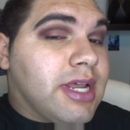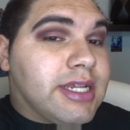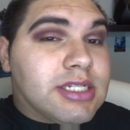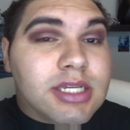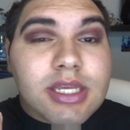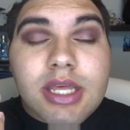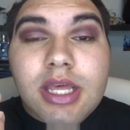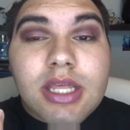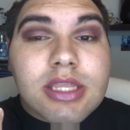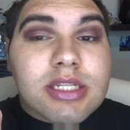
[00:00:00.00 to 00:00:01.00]
nicely.
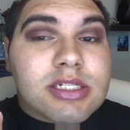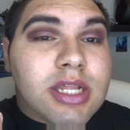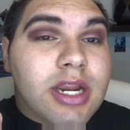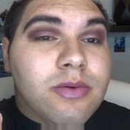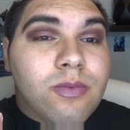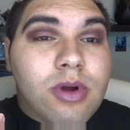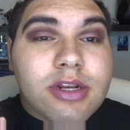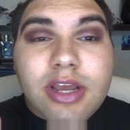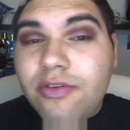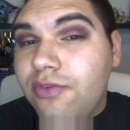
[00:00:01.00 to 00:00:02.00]
This lighter
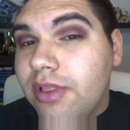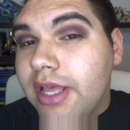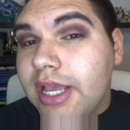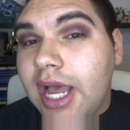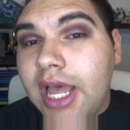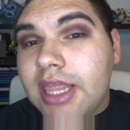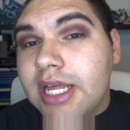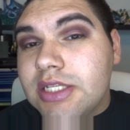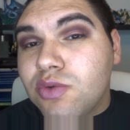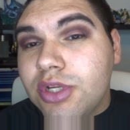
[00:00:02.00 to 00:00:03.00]
one, I feel like
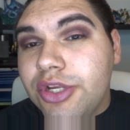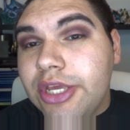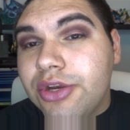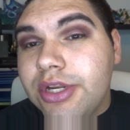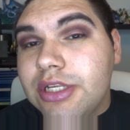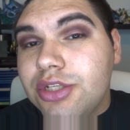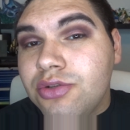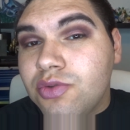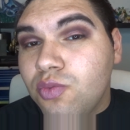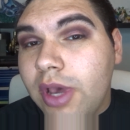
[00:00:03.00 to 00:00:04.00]
that's one you either need to
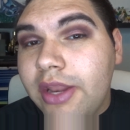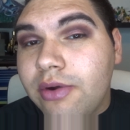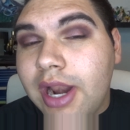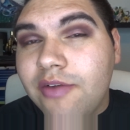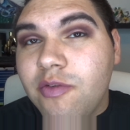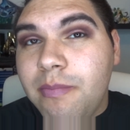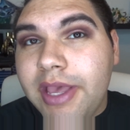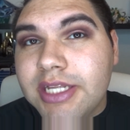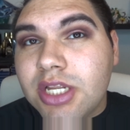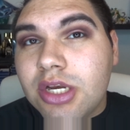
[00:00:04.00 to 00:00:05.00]
use wet or have a
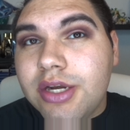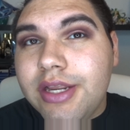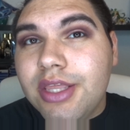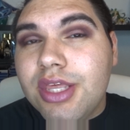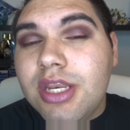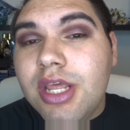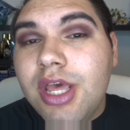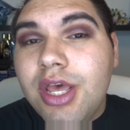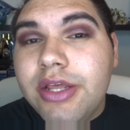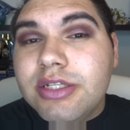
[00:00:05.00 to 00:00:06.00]
base underneath it,
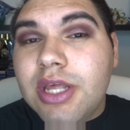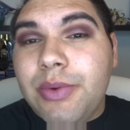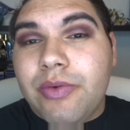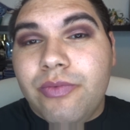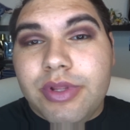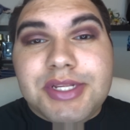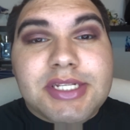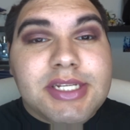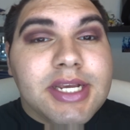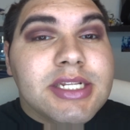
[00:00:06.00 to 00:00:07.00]
so that way it really
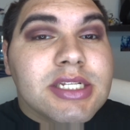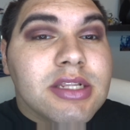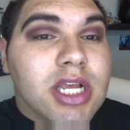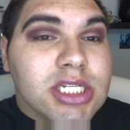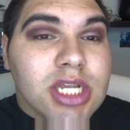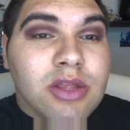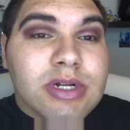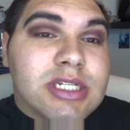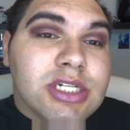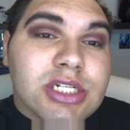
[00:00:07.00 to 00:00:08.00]
sticks, because
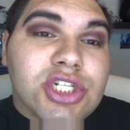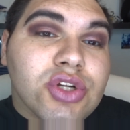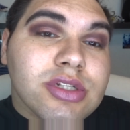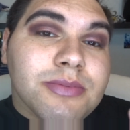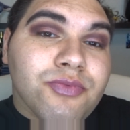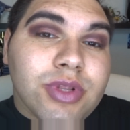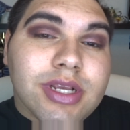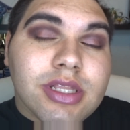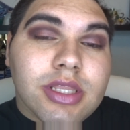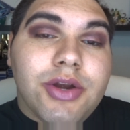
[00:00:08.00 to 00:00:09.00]
otherwise it just shows up really
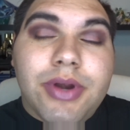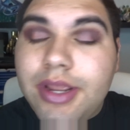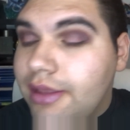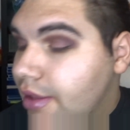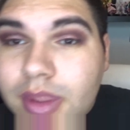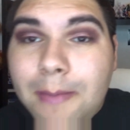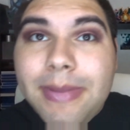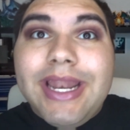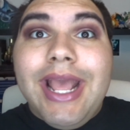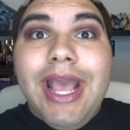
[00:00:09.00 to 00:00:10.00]
glittery.
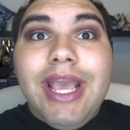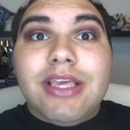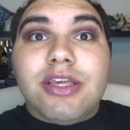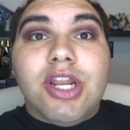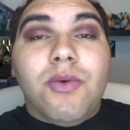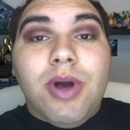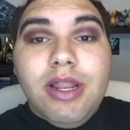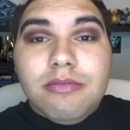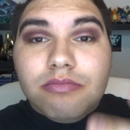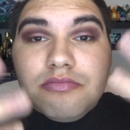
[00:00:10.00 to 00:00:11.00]
But hey, you know what?